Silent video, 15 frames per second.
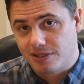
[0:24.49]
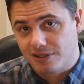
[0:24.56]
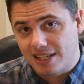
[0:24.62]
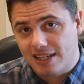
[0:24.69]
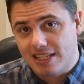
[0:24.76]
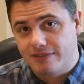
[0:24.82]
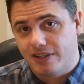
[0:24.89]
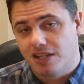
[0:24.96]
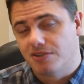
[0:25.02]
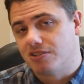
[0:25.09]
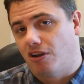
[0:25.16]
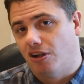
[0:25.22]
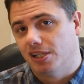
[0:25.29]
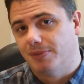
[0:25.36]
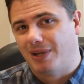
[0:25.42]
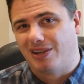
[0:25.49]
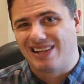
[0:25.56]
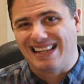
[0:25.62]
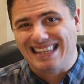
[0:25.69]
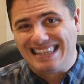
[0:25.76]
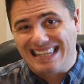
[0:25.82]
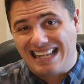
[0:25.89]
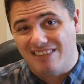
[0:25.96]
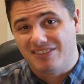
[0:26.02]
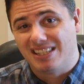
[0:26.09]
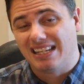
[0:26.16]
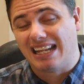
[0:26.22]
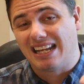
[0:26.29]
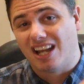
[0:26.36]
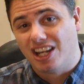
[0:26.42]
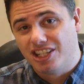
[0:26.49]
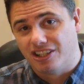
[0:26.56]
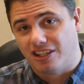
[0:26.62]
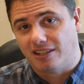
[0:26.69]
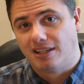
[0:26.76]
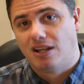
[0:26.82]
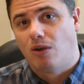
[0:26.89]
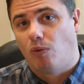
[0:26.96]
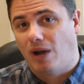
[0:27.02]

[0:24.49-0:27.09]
So today's video is all about 11 and under.